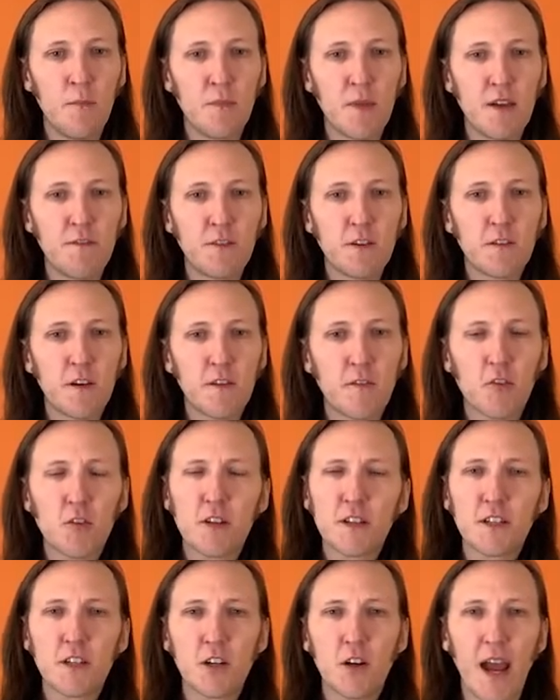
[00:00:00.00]
If you've ever
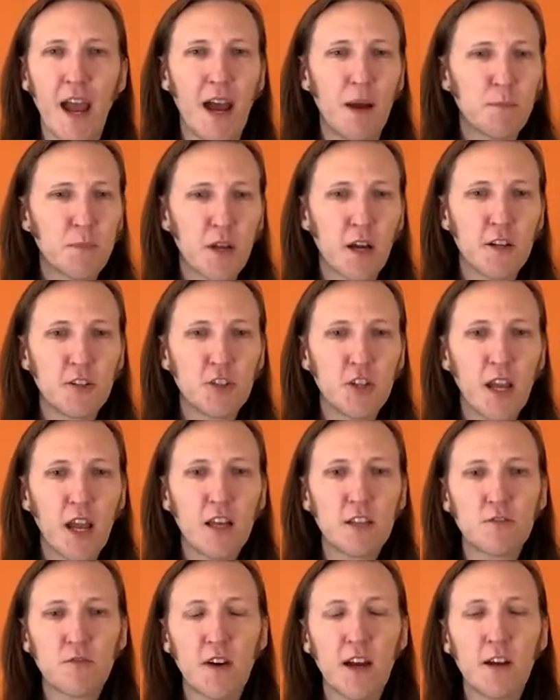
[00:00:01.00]
looked at your
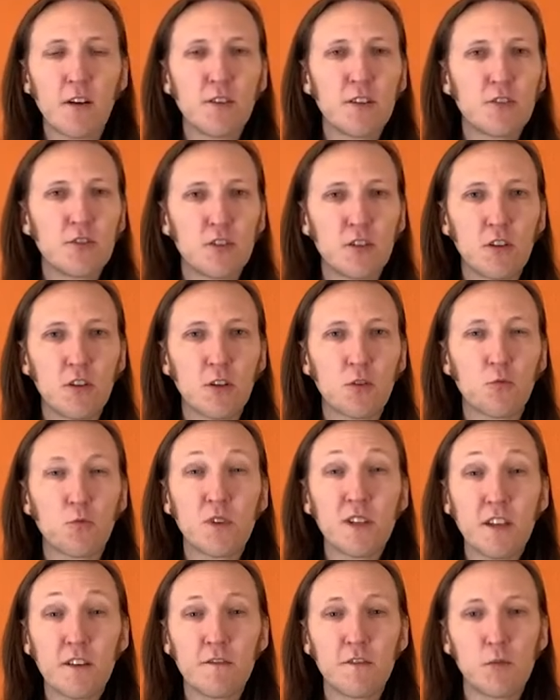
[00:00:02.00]
app.js file, this should look
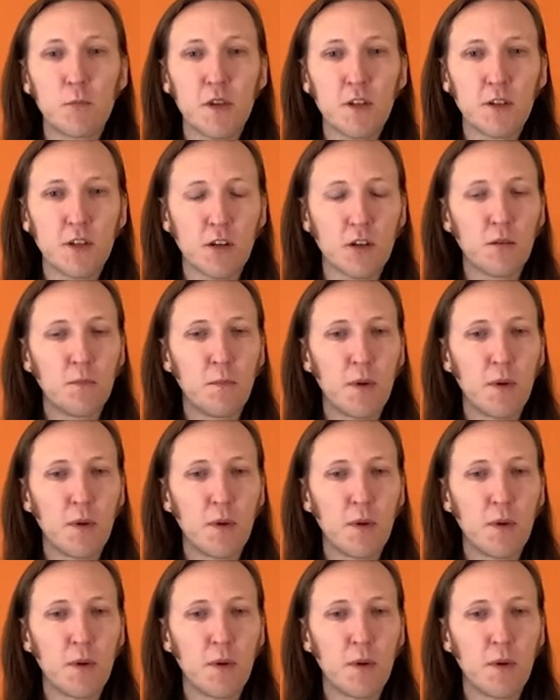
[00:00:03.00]
really familiar,